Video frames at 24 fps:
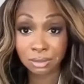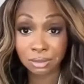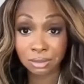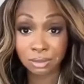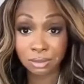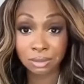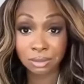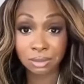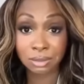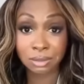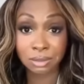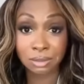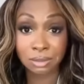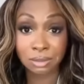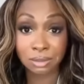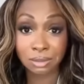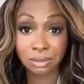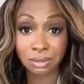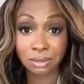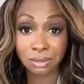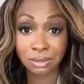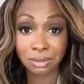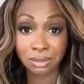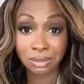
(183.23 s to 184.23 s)

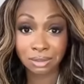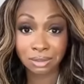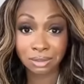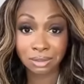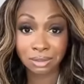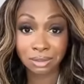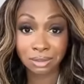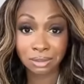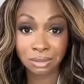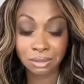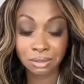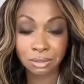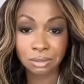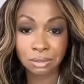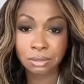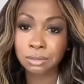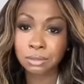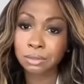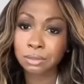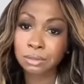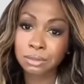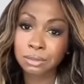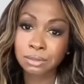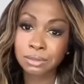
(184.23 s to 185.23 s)

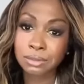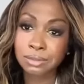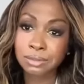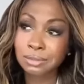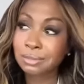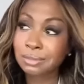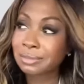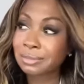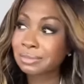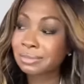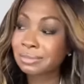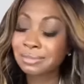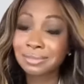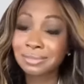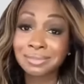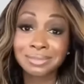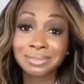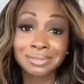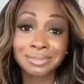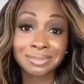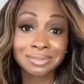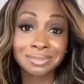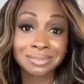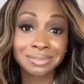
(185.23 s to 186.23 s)

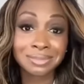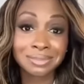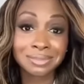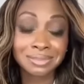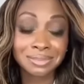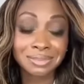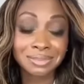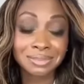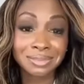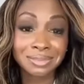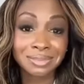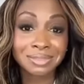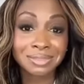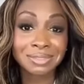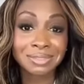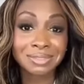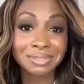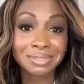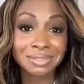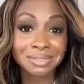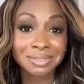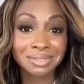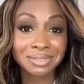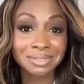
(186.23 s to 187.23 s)

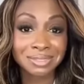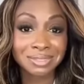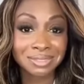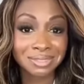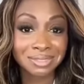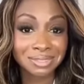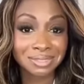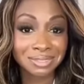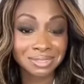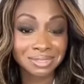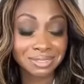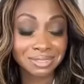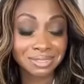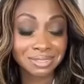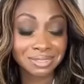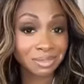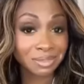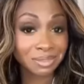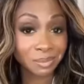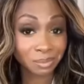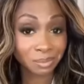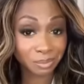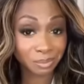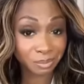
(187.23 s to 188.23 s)

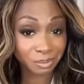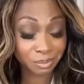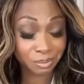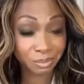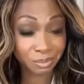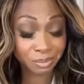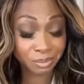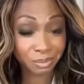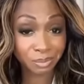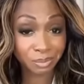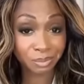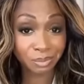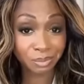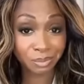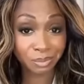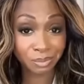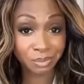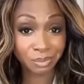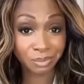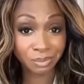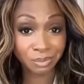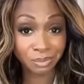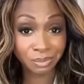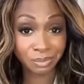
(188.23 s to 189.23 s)

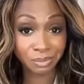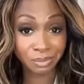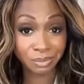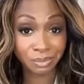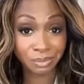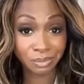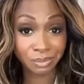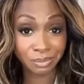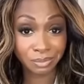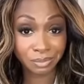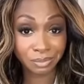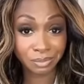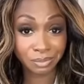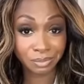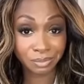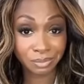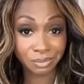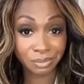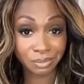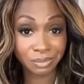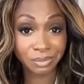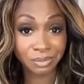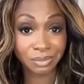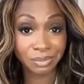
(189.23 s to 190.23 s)

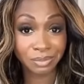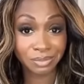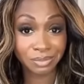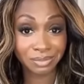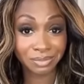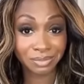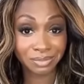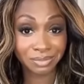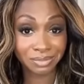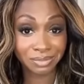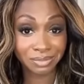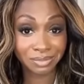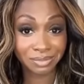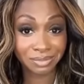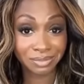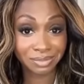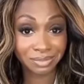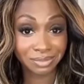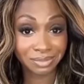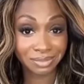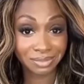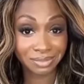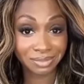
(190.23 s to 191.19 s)
[no speech]